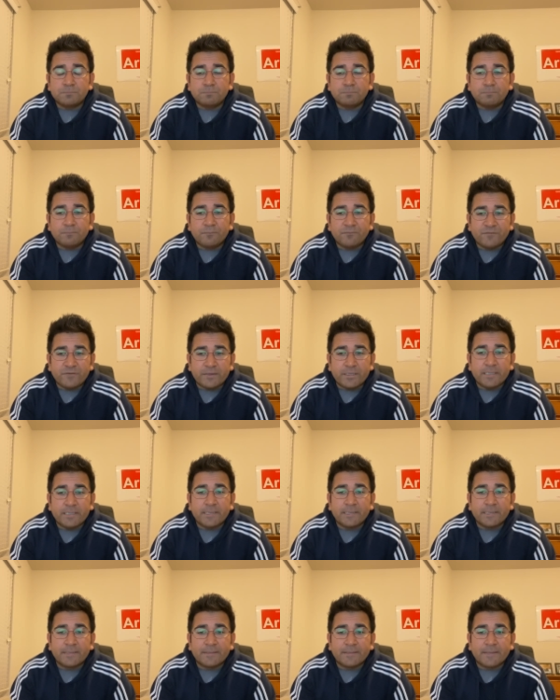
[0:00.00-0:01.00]

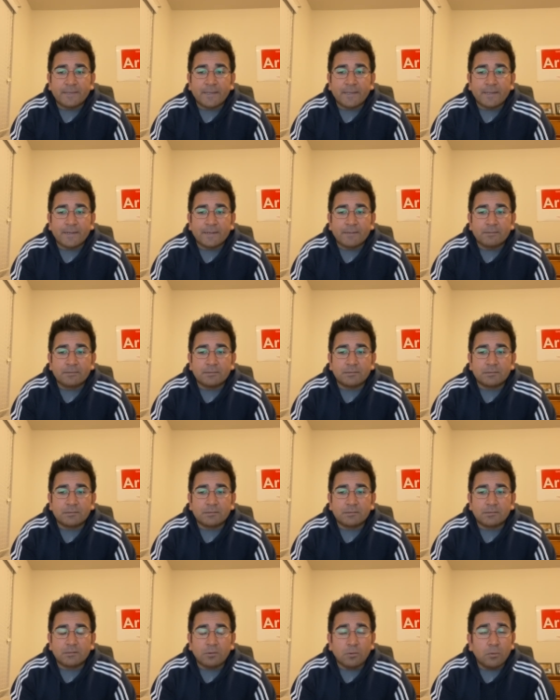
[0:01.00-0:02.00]
feeling that
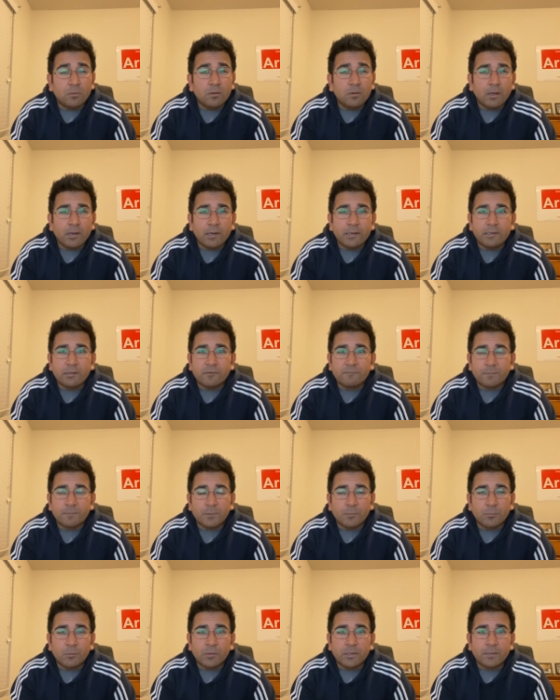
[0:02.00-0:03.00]
the whole idea of
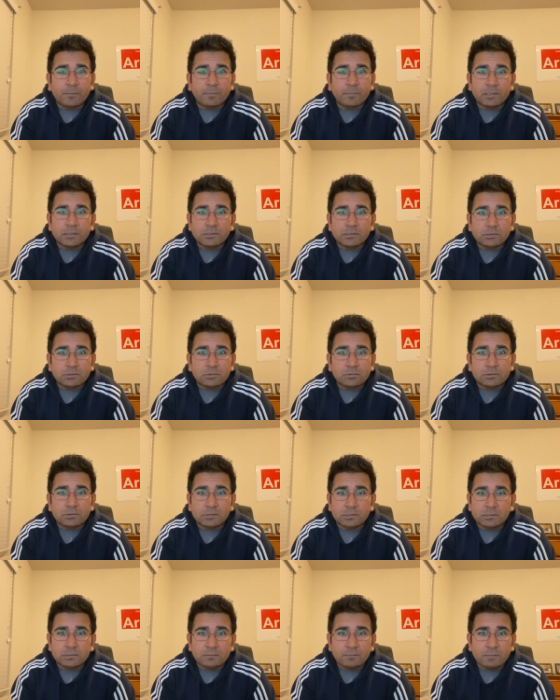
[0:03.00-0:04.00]
promoting Ben Stokes
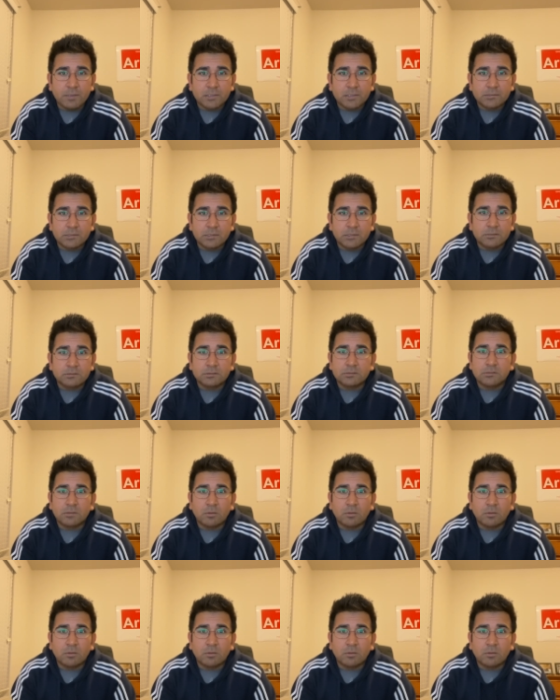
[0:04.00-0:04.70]
doesn't make sense.